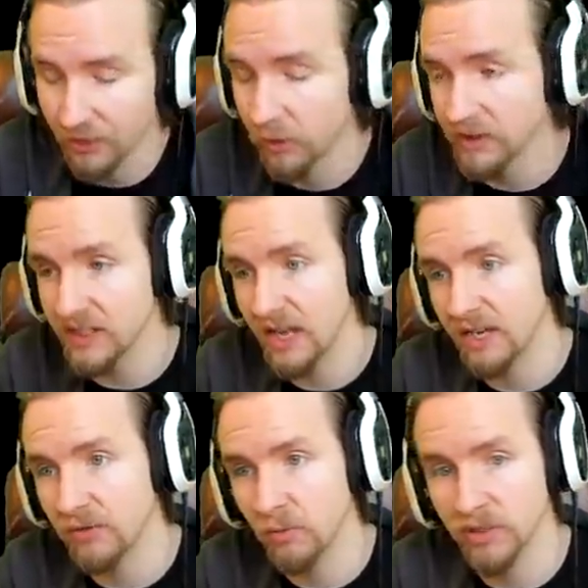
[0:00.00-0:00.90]
Once again,
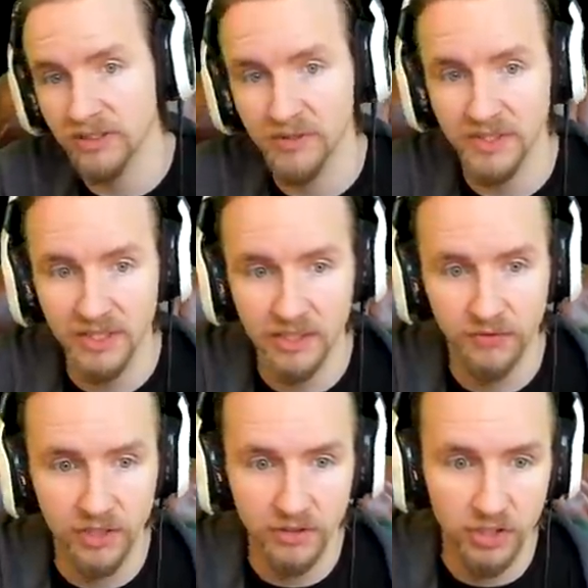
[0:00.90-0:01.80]
if you want to see this
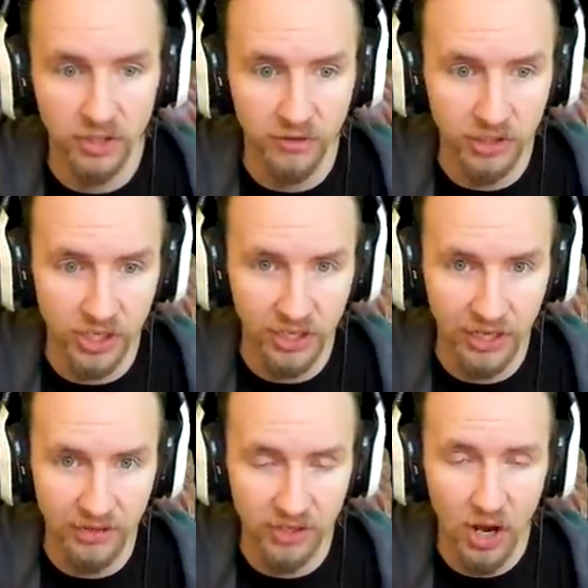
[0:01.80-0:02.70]
video, you should go and check it
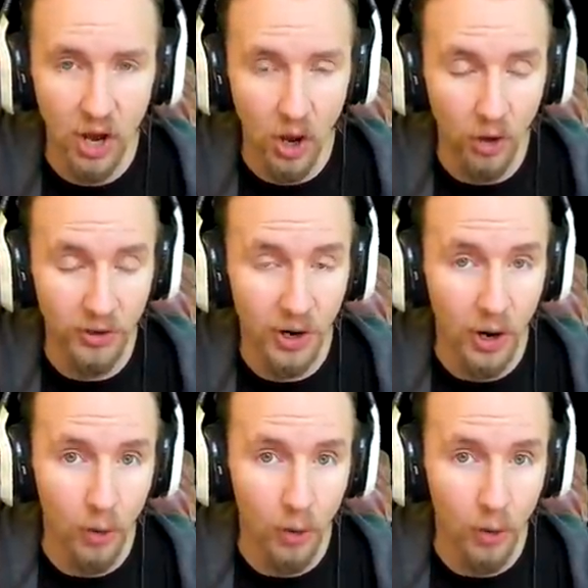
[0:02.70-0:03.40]
out on